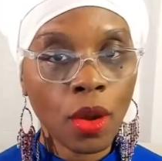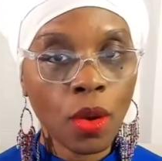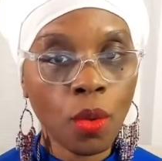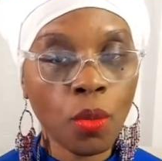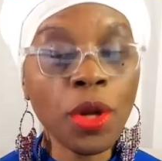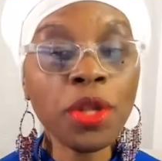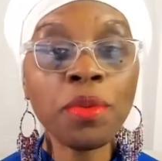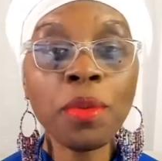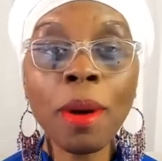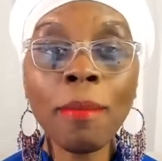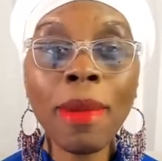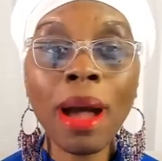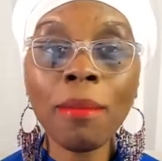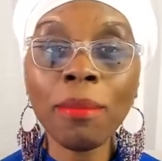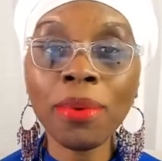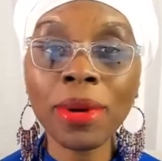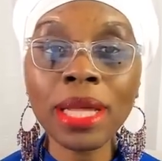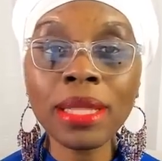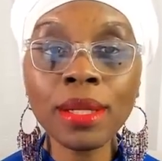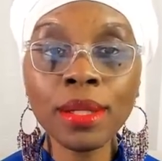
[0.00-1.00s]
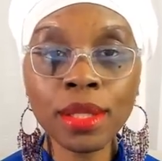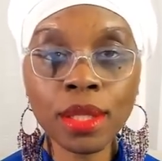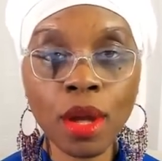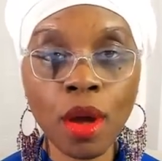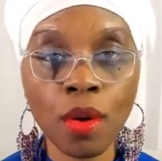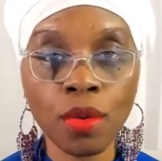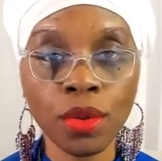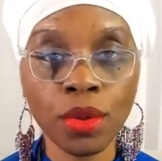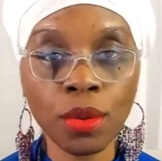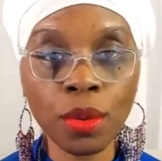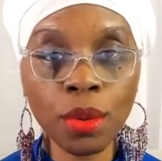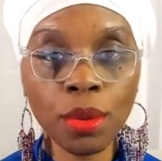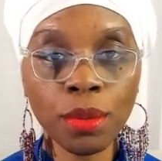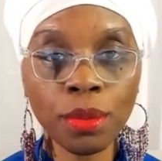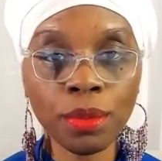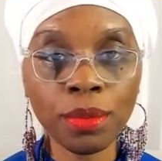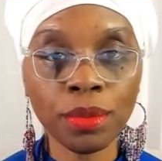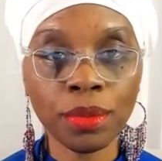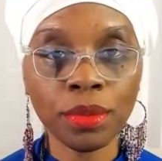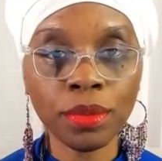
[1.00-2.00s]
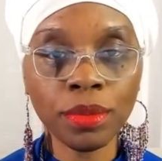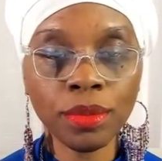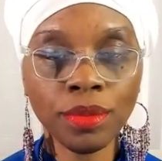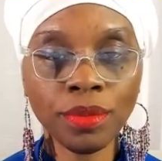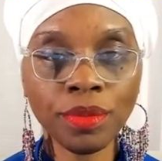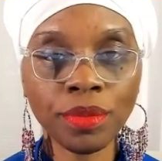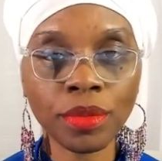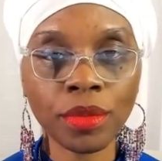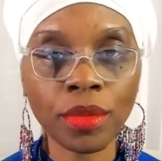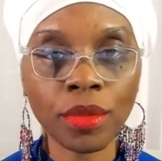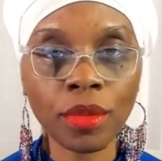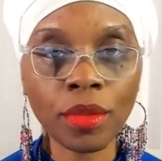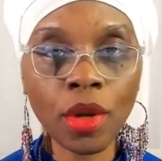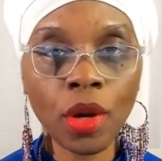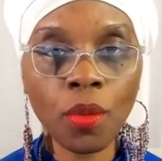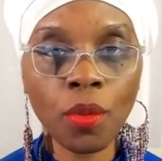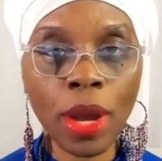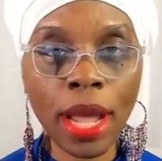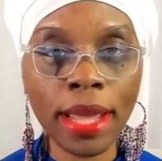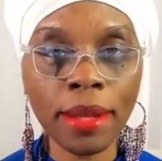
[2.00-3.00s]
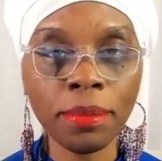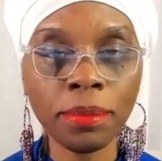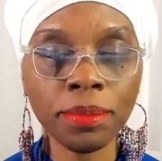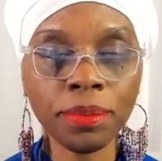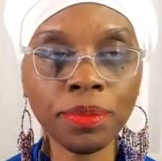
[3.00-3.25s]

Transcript: with what my brothers go through, right?